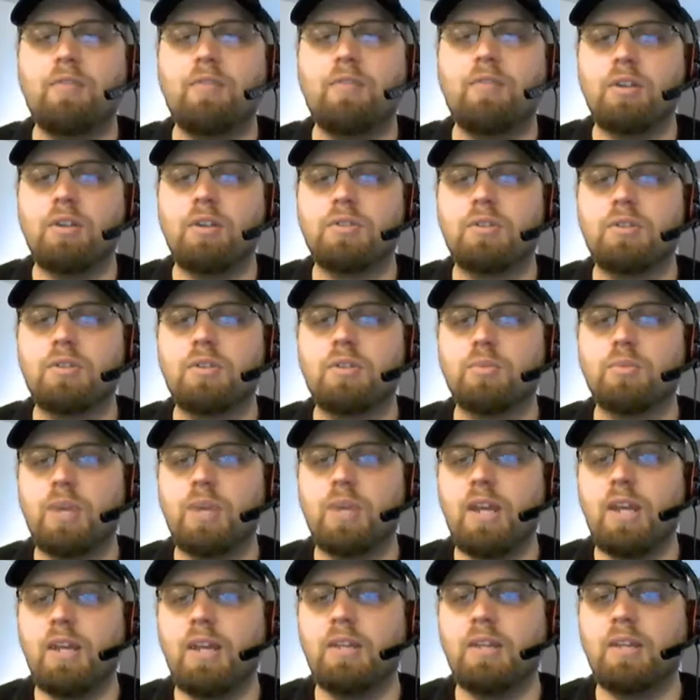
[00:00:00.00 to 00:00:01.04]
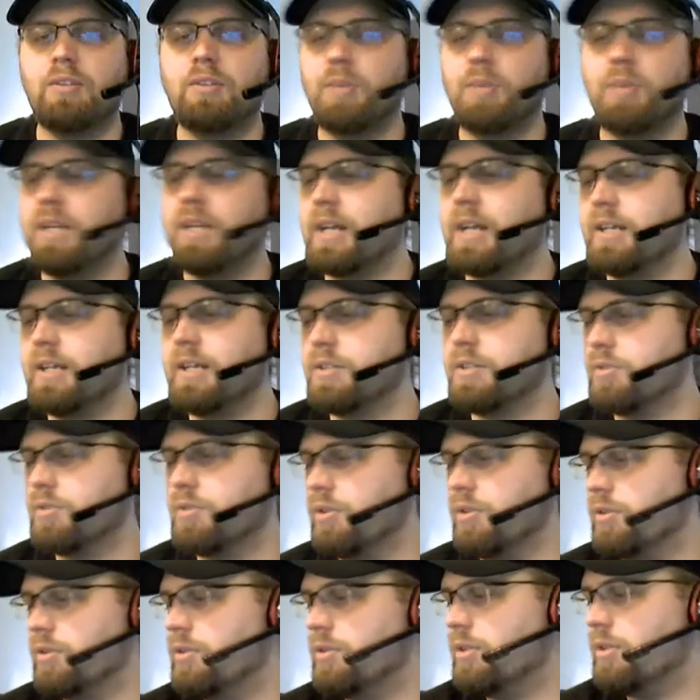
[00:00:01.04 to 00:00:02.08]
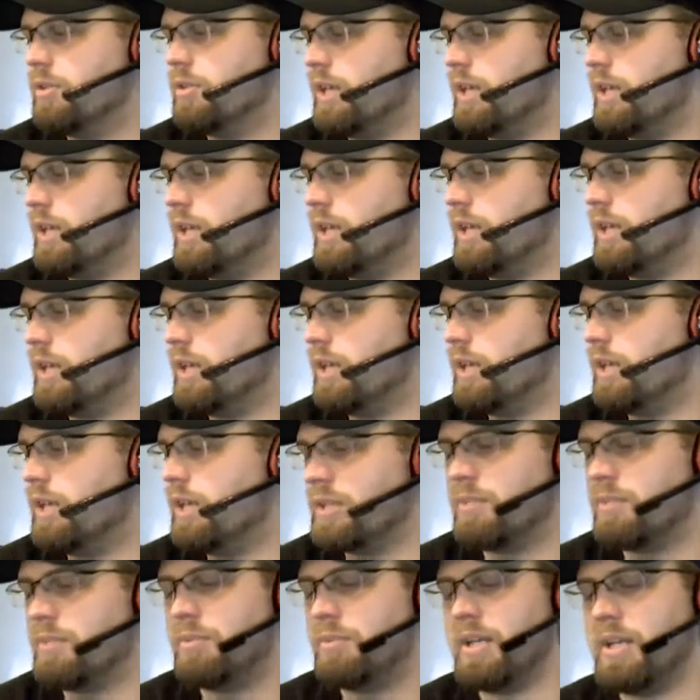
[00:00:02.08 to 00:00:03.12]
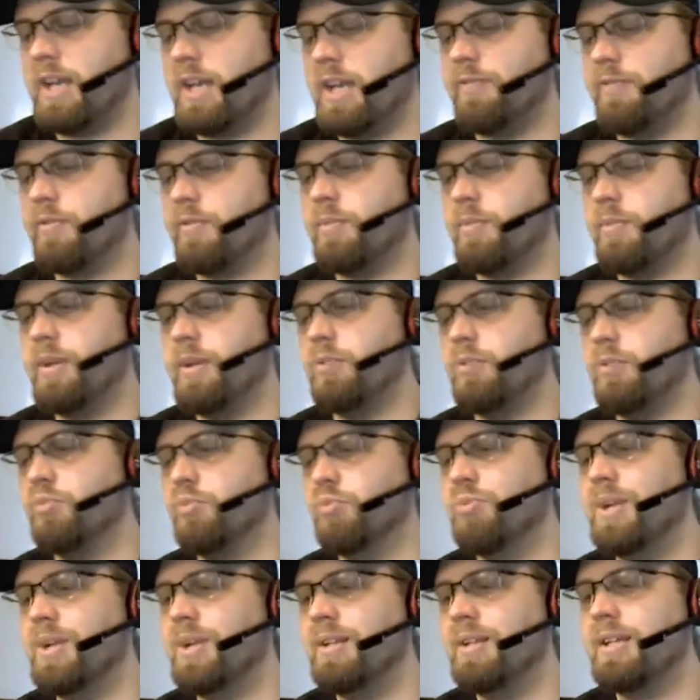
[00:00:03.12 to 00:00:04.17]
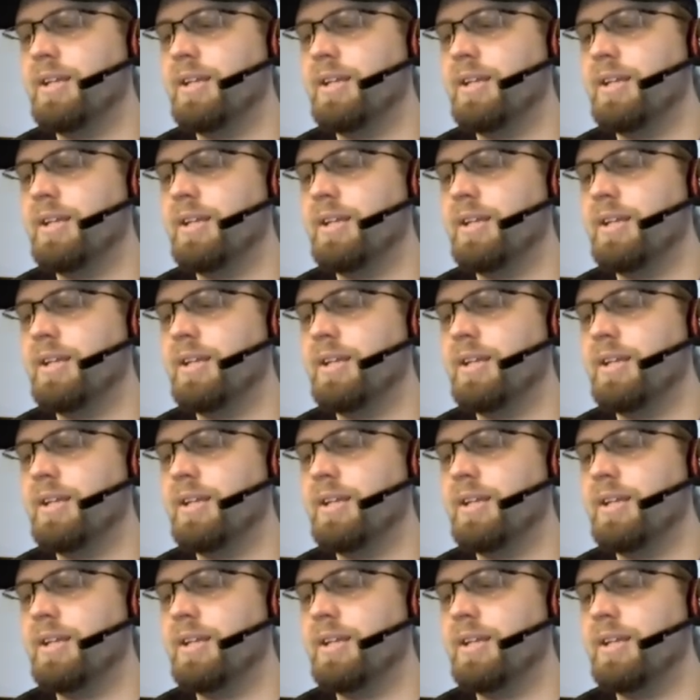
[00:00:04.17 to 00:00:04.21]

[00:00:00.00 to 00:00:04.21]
I don't know if this will make the cut. I think I'd rather have a Croson Grip.